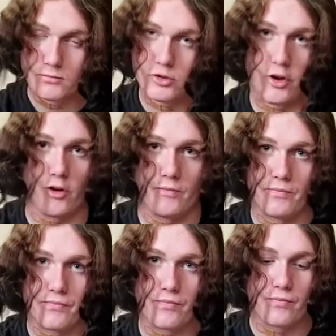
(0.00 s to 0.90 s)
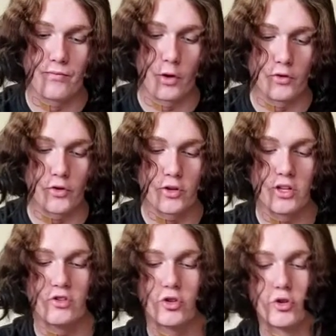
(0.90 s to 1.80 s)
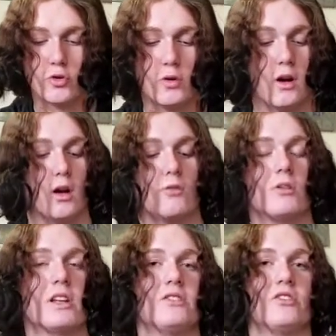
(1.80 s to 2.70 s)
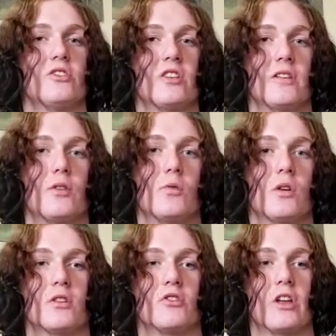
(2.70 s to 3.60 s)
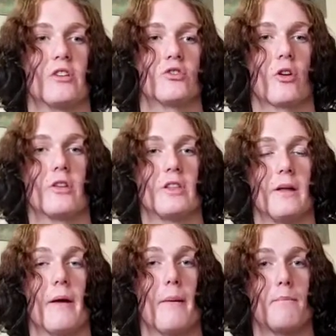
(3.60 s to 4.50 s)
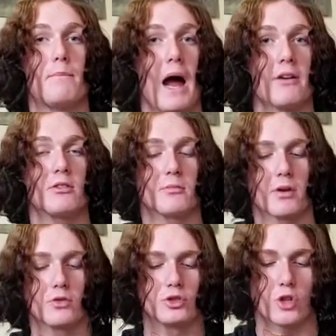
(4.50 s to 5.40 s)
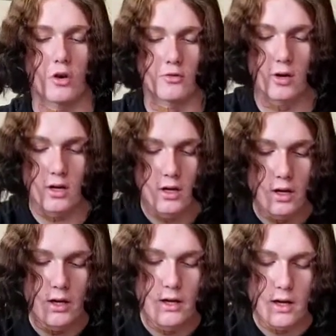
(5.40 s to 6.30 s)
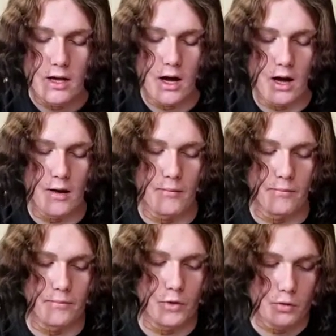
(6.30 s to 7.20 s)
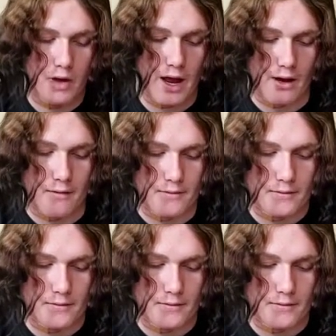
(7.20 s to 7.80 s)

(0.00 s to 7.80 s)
So, those are the two releases that if you wanted to say started the pirate metal genre. You can.